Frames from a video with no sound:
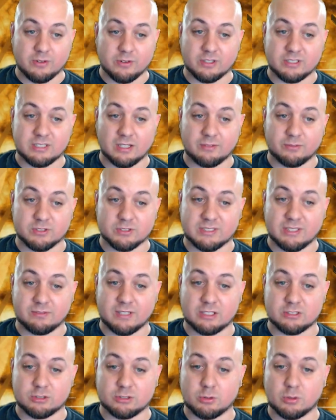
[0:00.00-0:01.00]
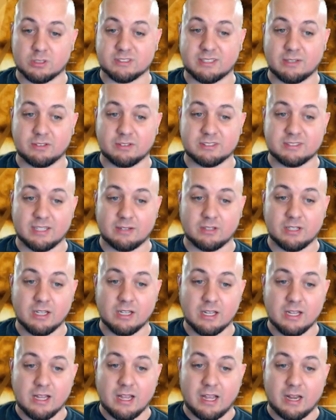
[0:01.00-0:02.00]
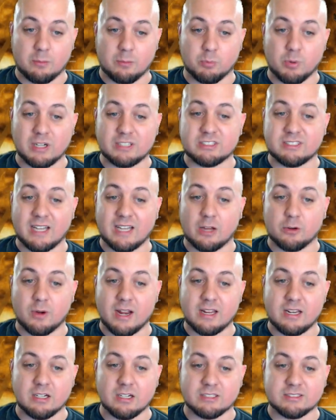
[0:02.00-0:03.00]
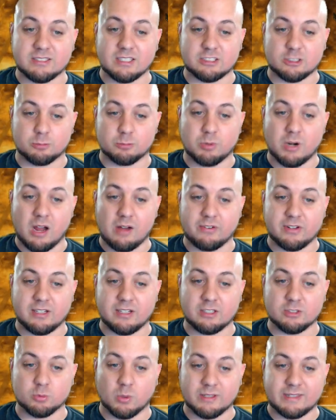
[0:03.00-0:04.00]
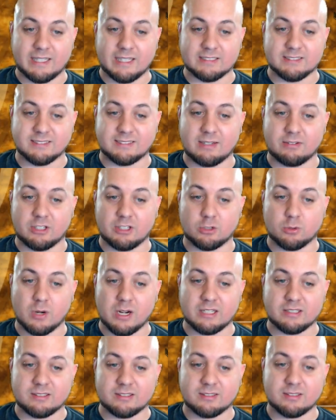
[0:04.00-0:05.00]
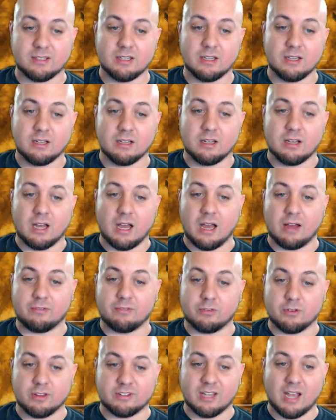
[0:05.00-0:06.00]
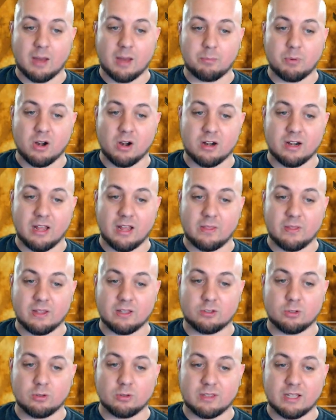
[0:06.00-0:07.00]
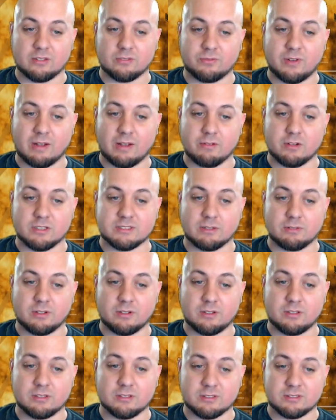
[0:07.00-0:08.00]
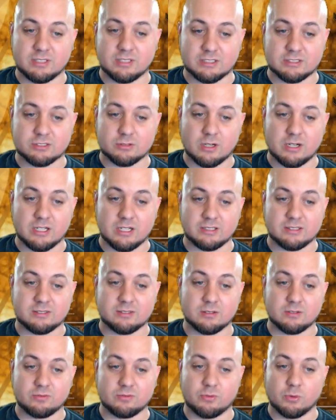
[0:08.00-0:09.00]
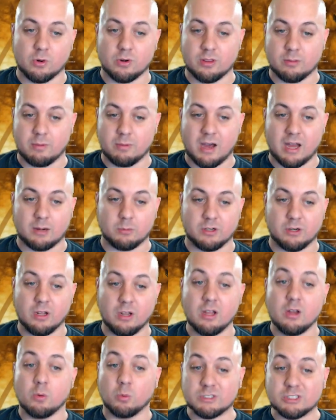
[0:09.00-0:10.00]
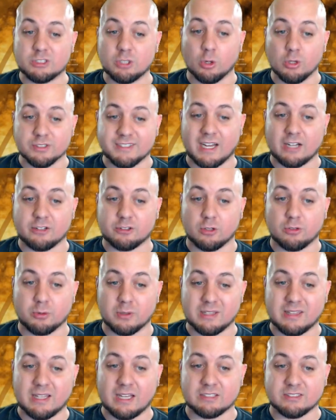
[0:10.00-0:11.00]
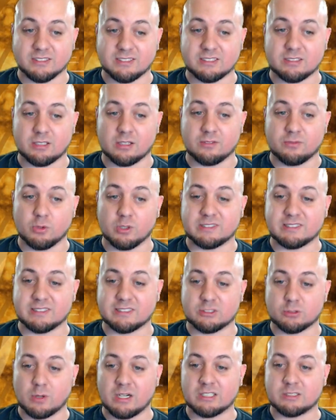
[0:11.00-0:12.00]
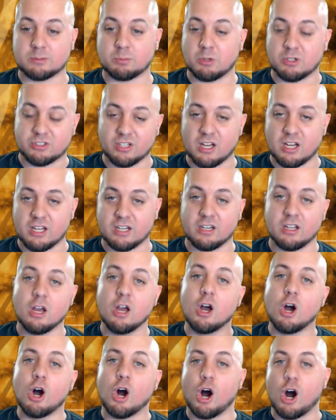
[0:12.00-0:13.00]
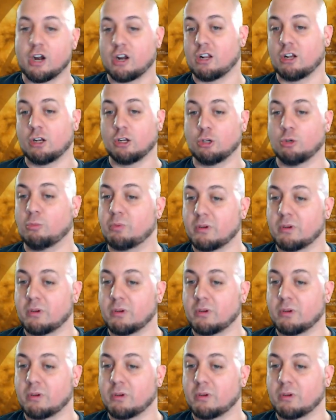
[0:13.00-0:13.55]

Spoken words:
They're selling for 7,277, and it breaks you down right here. It says your profit is 1,070 credits for the top part, and then 2,576 credits for the bottom one, which totals out to 3,646 credits per ton on a loop.